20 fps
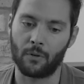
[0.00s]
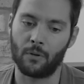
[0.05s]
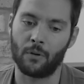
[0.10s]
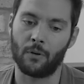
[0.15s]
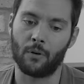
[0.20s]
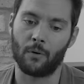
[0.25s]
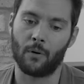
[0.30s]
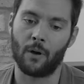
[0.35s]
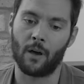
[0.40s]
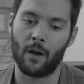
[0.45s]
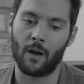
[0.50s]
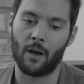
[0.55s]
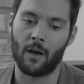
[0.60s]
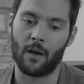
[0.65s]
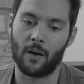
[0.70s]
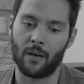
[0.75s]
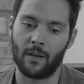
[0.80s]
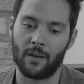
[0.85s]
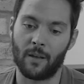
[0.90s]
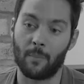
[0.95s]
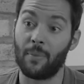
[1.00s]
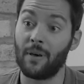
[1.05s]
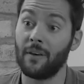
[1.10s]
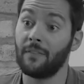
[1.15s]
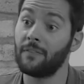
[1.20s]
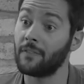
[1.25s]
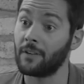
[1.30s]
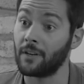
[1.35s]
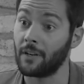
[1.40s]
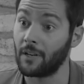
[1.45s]
an
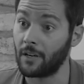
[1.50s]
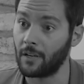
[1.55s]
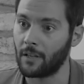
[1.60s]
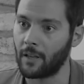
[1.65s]
epiphany.